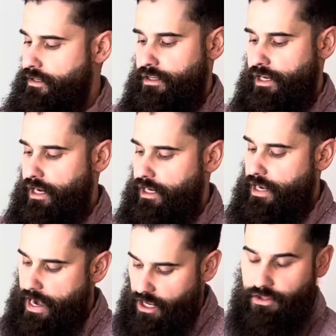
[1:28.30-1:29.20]
And
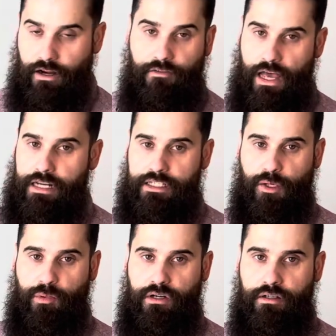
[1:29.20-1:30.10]
now that I've had a
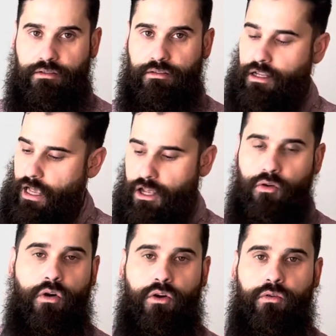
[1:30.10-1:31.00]
zipper, I
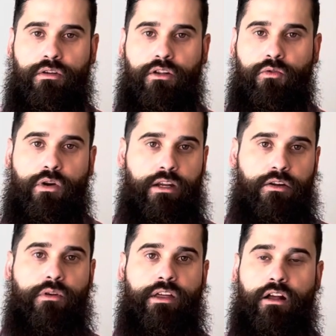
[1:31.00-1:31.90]
don't want another wader
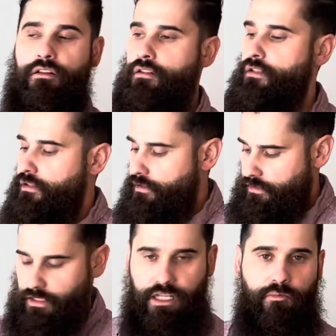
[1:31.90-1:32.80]
without.
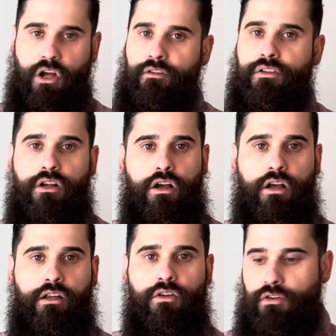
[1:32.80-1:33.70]
Getting them off and
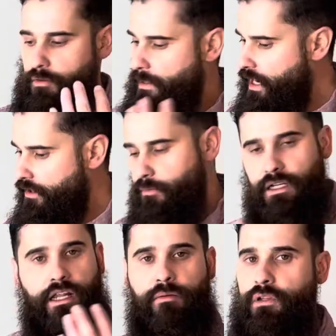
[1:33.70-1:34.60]
on, going to the bathroom, in
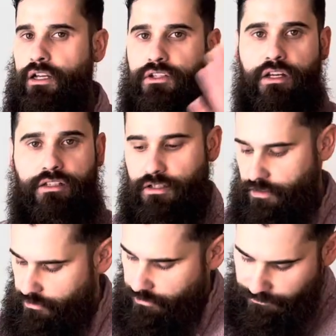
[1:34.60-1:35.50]
and out of the blind, you guys
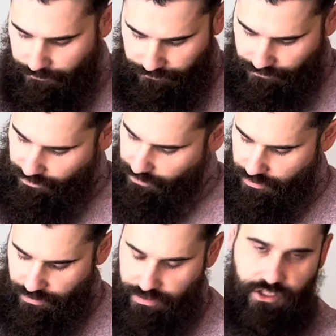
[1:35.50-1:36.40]
know.
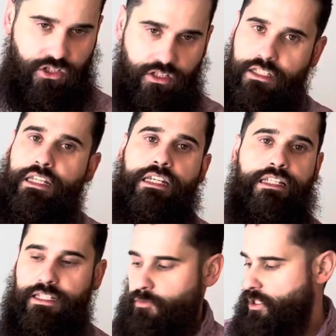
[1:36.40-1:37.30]
It's just
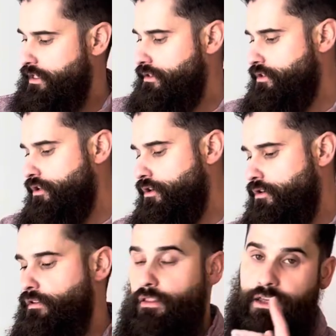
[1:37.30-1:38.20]
easy, man. So
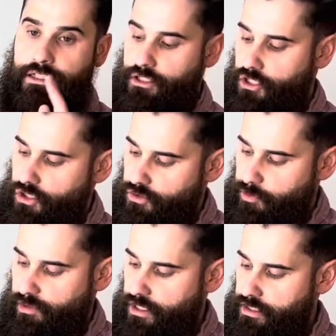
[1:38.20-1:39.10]
that's a huge
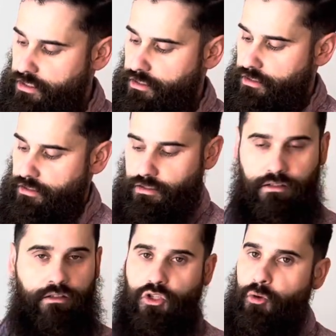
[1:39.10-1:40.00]
plus.
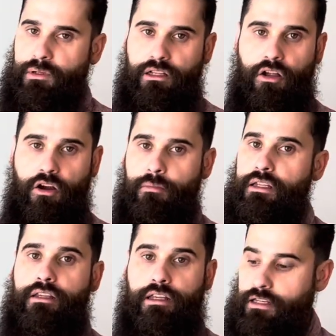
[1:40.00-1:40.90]
Don't be alarmed,
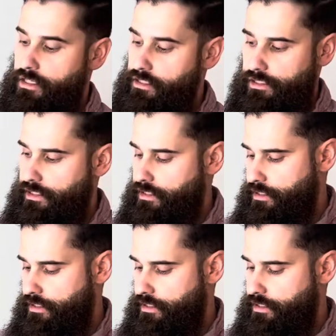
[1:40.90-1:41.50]
it doesn't leak.